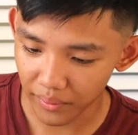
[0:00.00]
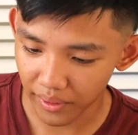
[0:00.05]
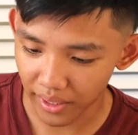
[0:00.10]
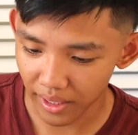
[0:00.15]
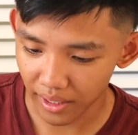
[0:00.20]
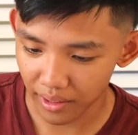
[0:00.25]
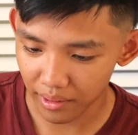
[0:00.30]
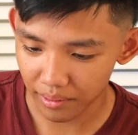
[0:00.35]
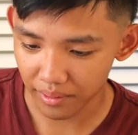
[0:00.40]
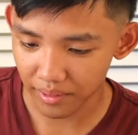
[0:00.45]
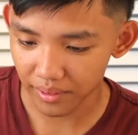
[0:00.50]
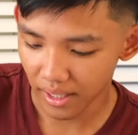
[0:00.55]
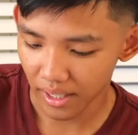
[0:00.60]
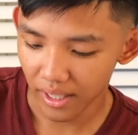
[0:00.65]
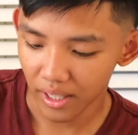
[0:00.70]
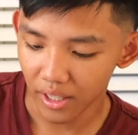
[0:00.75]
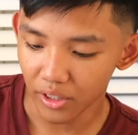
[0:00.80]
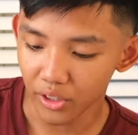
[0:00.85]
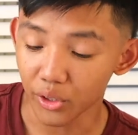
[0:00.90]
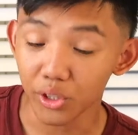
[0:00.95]
We have
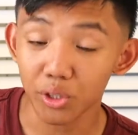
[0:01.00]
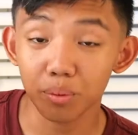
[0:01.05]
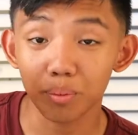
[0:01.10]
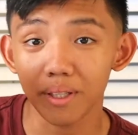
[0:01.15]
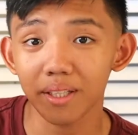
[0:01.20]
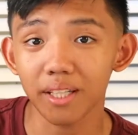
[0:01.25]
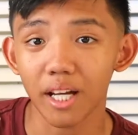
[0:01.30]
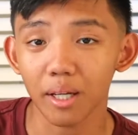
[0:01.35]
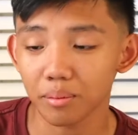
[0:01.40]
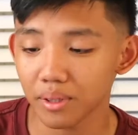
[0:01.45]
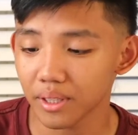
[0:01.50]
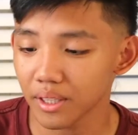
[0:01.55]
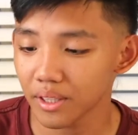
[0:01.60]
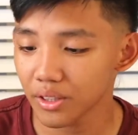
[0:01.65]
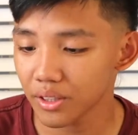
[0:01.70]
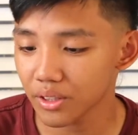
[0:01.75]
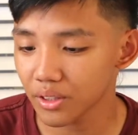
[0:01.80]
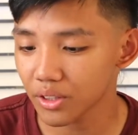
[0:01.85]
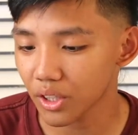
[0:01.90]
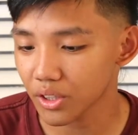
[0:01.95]
USB
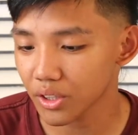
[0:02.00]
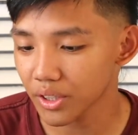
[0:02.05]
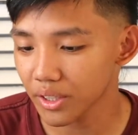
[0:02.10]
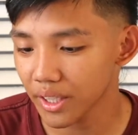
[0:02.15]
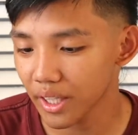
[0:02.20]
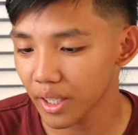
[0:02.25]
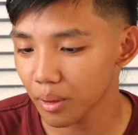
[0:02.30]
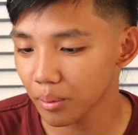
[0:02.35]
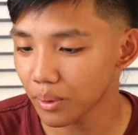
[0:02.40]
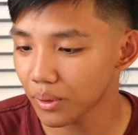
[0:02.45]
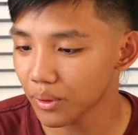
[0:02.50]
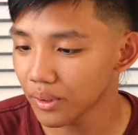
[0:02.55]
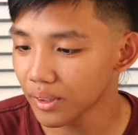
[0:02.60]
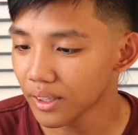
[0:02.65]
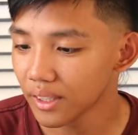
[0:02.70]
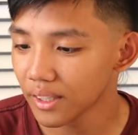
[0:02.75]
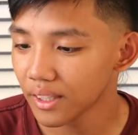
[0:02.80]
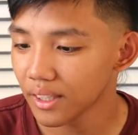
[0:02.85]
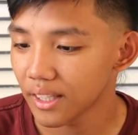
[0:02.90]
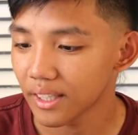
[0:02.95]
Type-C charging cable,
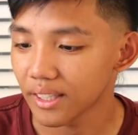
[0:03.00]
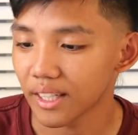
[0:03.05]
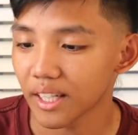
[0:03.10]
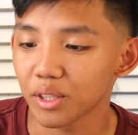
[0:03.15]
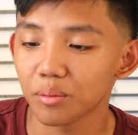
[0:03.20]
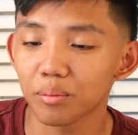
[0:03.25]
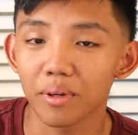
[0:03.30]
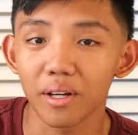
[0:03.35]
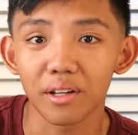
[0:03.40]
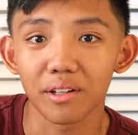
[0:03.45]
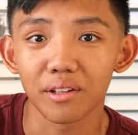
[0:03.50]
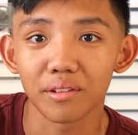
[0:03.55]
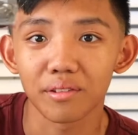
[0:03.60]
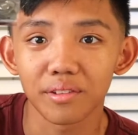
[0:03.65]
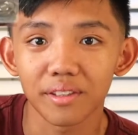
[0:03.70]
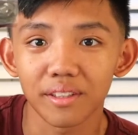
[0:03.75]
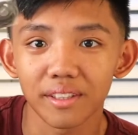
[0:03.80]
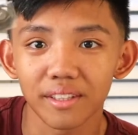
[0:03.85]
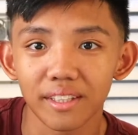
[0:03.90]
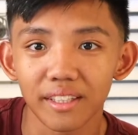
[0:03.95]
a nice pair of
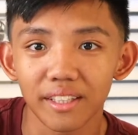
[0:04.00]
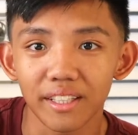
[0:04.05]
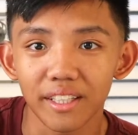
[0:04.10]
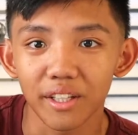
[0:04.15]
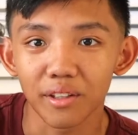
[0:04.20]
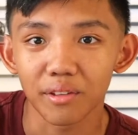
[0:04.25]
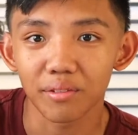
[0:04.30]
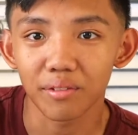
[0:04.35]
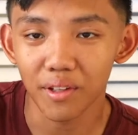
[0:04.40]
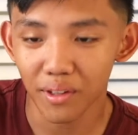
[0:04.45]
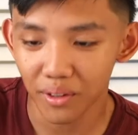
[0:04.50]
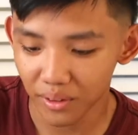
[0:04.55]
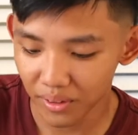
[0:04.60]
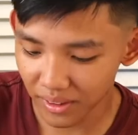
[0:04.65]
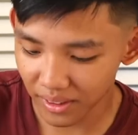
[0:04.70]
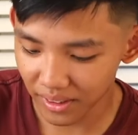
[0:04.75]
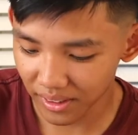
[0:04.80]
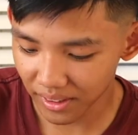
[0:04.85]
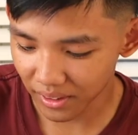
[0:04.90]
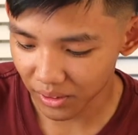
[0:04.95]

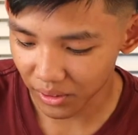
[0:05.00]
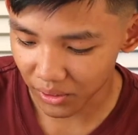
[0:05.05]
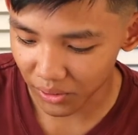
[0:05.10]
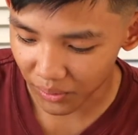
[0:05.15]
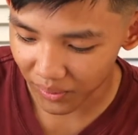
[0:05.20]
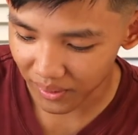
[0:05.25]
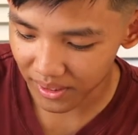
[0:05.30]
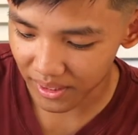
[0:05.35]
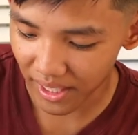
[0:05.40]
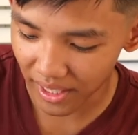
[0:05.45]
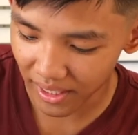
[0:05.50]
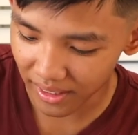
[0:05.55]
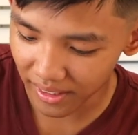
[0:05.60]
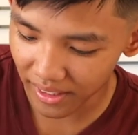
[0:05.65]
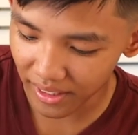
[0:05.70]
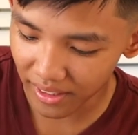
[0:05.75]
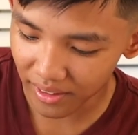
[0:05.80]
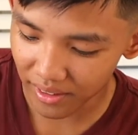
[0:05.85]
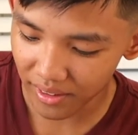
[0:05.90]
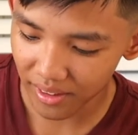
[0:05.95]
earphones, those are always
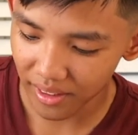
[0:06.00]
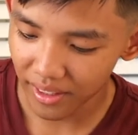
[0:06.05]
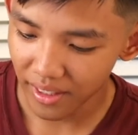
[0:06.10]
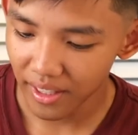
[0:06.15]
handy,